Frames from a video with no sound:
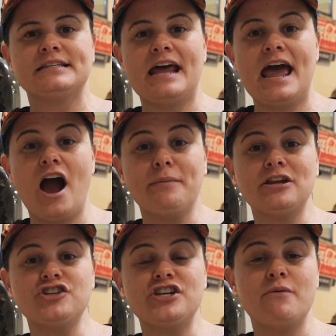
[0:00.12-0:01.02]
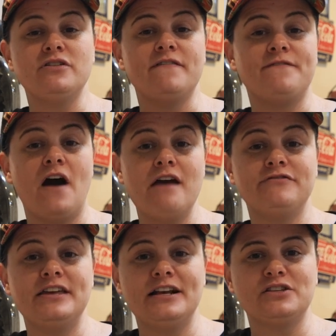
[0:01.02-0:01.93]
Today, I'm going to share with you 5
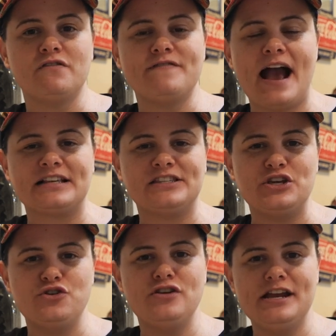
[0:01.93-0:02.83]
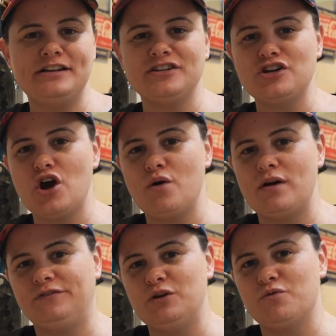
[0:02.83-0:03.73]
things or facts that you need to know
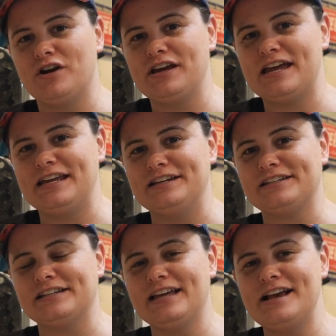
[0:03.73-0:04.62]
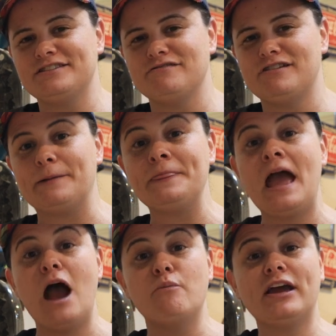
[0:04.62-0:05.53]
if you want to get into lasering.
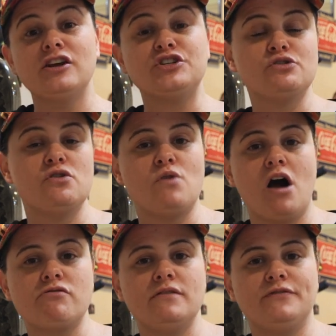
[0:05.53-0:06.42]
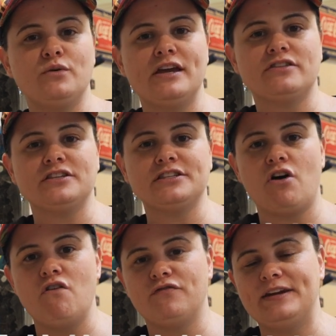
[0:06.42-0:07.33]
And we're going to do it while reviewing the
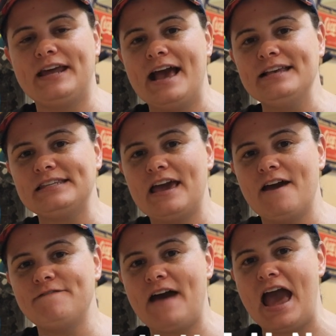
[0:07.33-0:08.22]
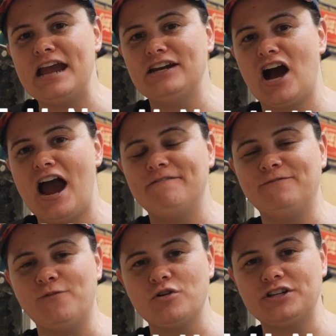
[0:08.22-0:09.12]
Sculpfun SF-A9
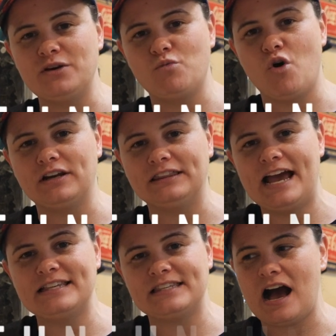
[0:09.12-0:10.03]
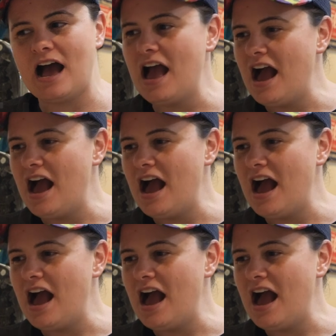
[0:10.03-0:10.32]
40 watt laser.